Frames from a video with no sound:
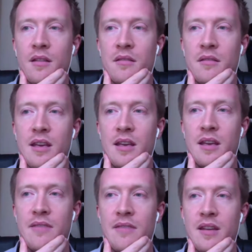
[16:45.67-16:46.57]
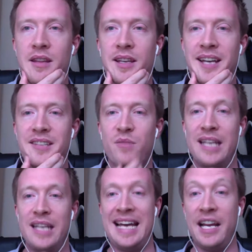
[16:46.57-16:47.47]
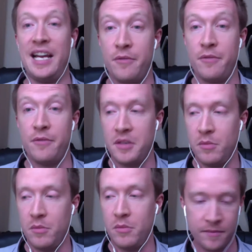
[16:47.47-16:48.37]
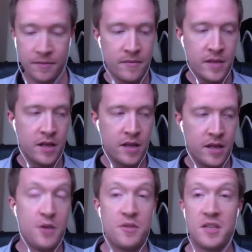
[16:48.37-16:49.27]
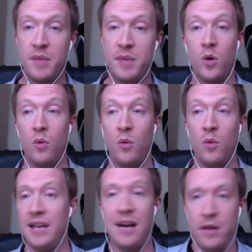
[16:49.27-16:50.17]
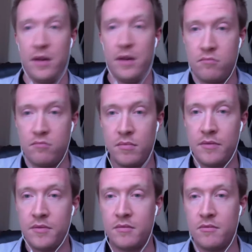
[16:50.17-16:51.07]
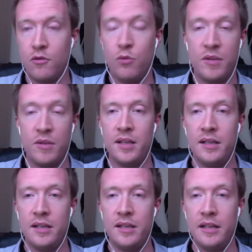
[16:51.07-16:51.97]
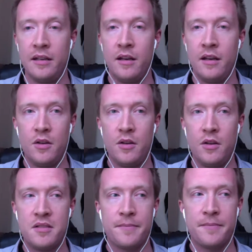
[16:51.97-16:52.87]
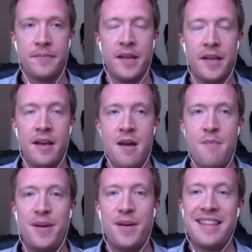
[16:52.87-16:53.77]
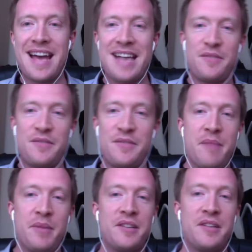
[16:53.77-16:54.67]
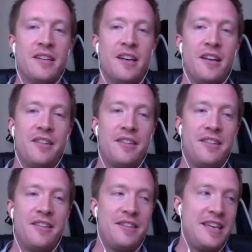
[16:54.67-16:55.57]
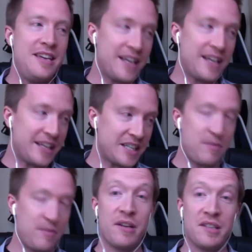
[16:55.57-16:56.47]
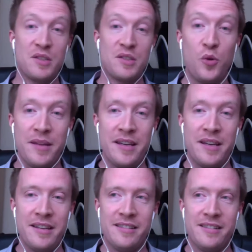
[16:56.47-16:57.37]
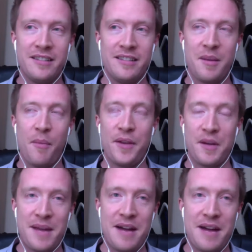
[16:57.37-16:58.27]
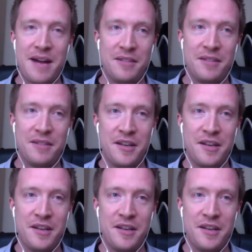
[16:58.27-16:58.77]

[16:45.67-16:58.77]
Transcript: even in the case of my Italian, for example, that I used to speak quite well, but now I've almost completely lost it. But that's fine, because that experience taught me something about learning,